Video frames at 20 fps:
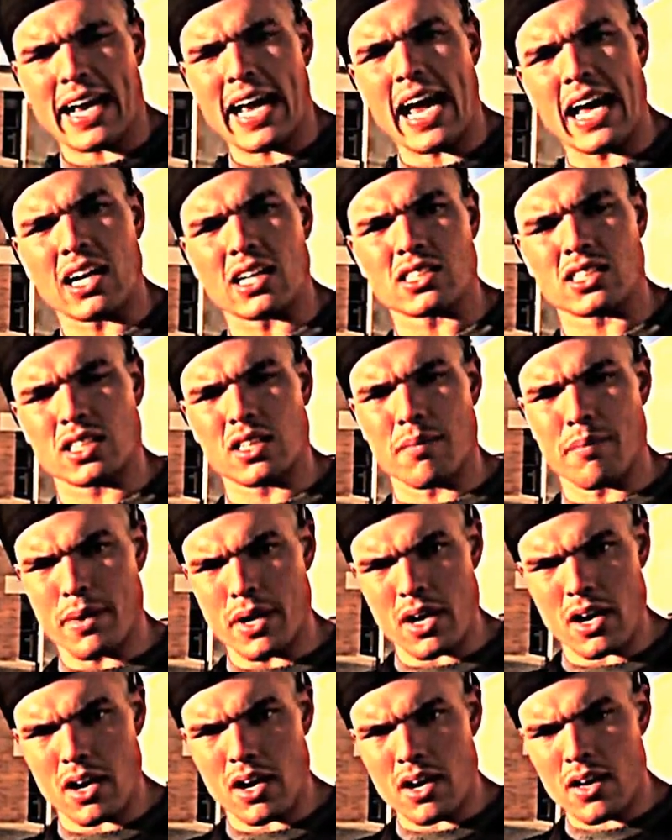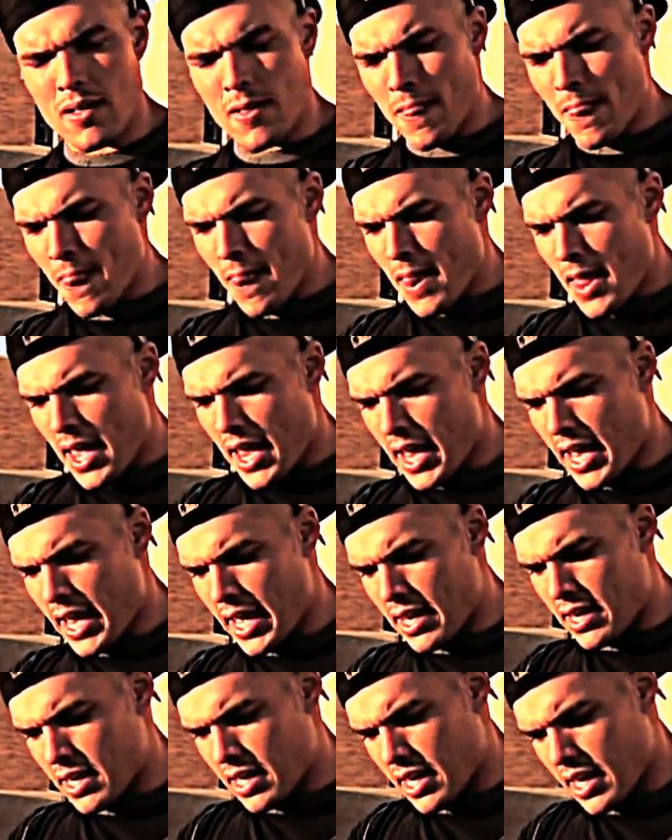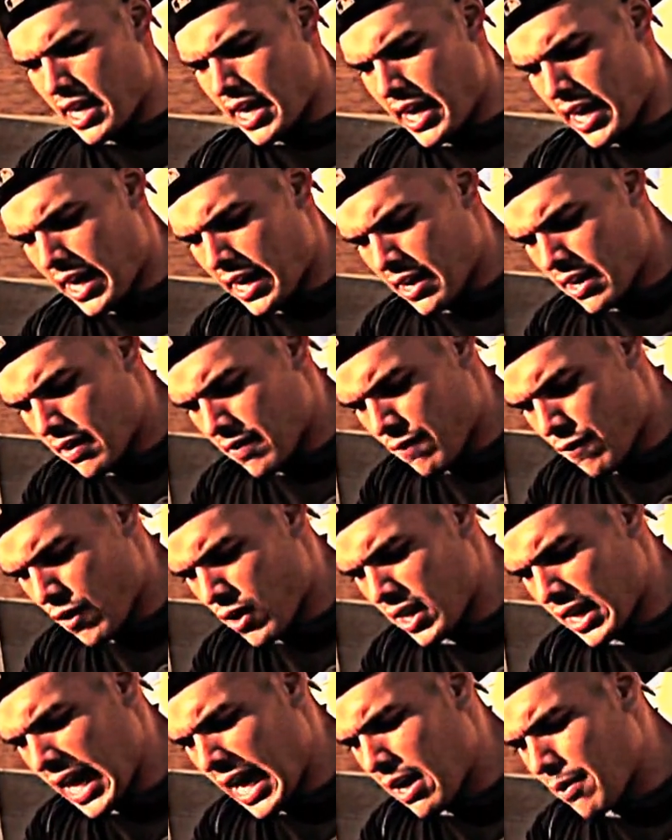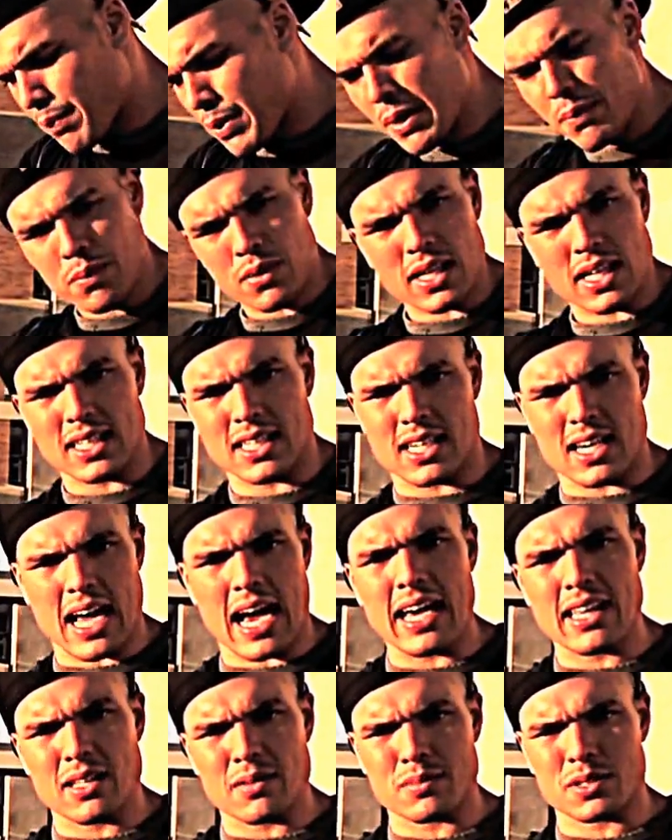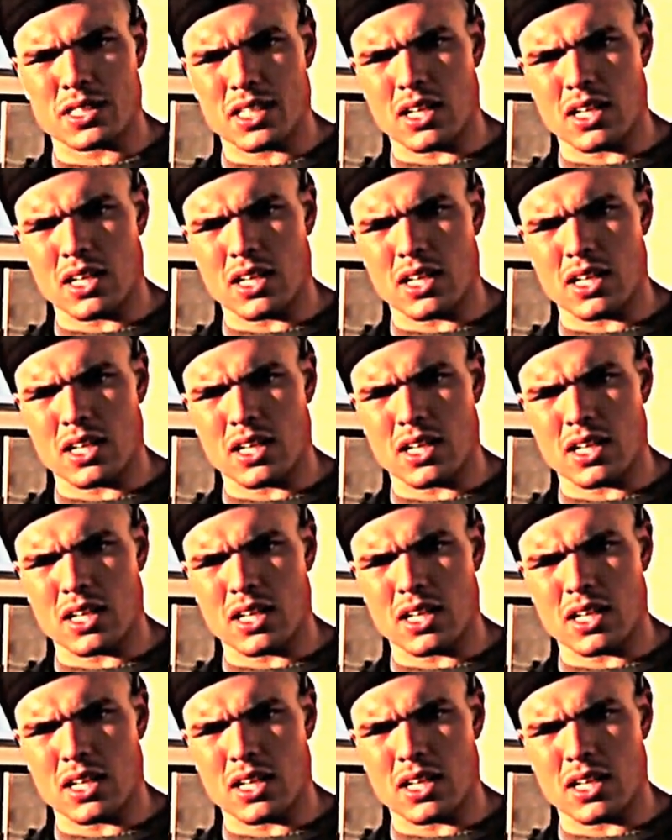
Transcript: back at us in the mirror. And and for a lot of people, they deny